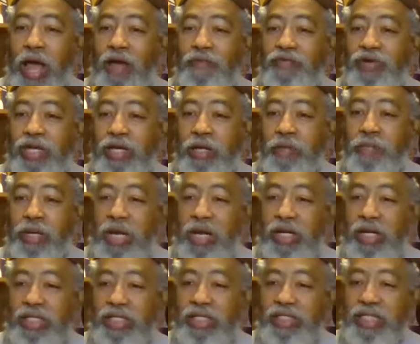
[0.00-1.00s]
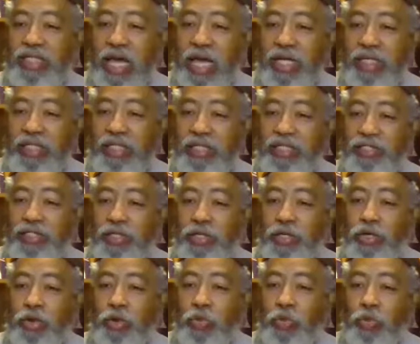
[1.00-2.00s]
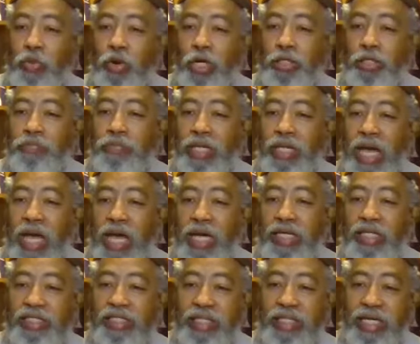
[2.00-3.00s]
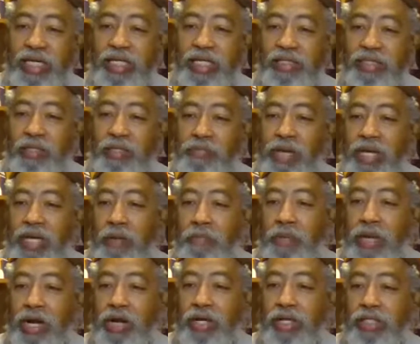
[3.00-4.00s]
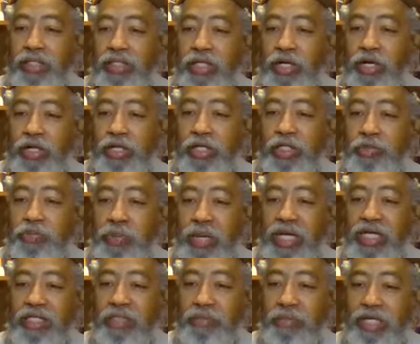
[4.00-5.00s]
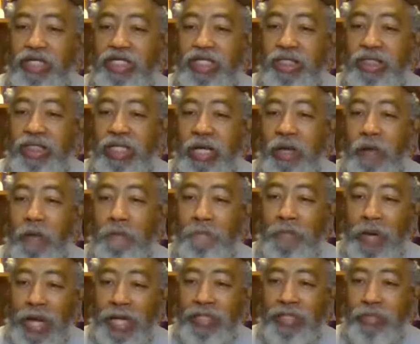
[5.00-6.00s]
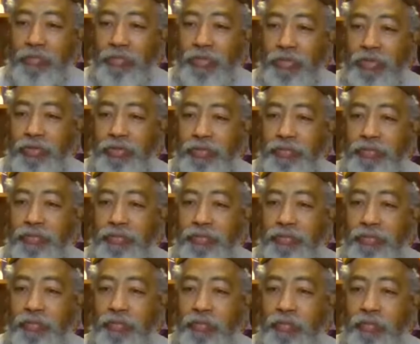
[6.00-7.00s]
Although African American scientists worked behind the scenes to make America's early space missions possible,